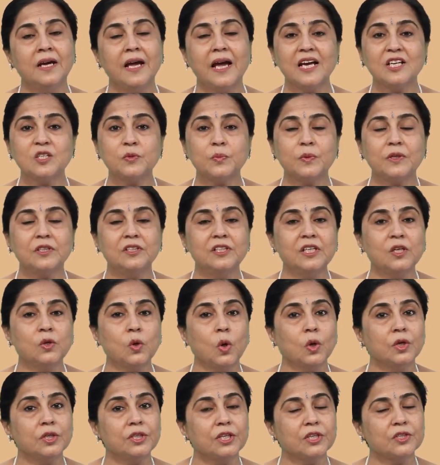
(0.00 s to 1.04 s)
as per the
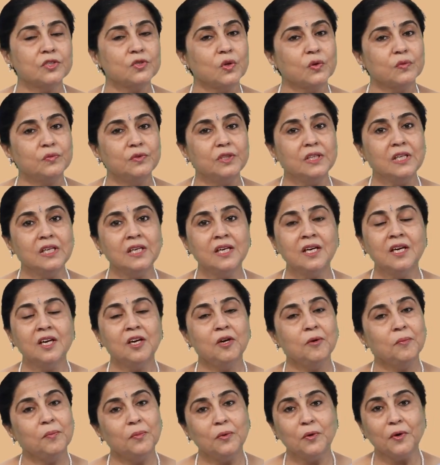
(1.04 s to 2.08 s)
context of the
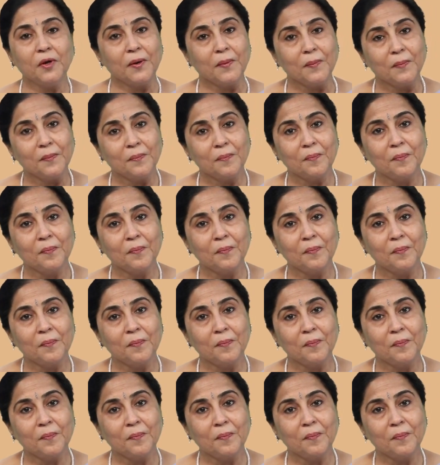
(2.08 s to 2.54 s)
poem.